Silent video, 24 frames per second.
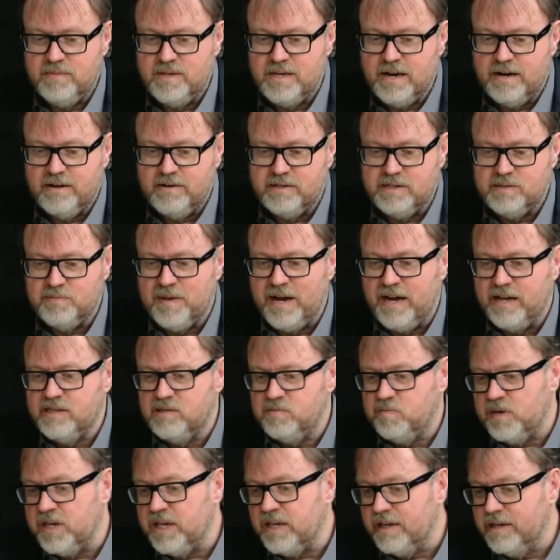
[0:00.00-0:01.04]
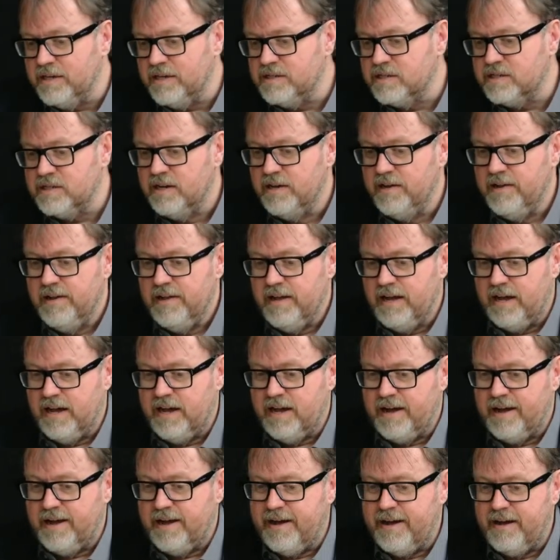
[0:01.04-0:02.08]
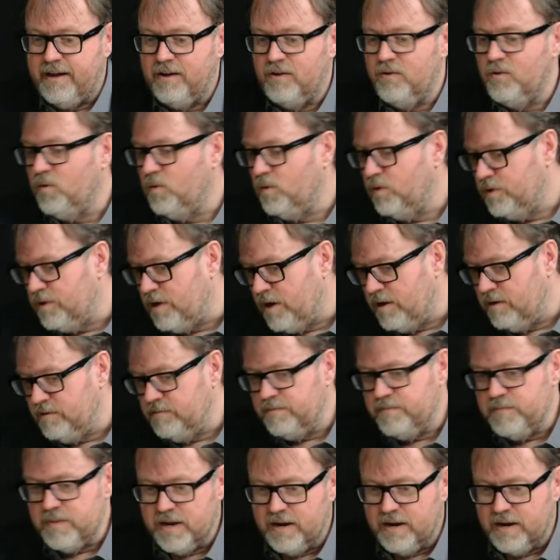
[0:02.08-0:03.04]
smart speakers. Although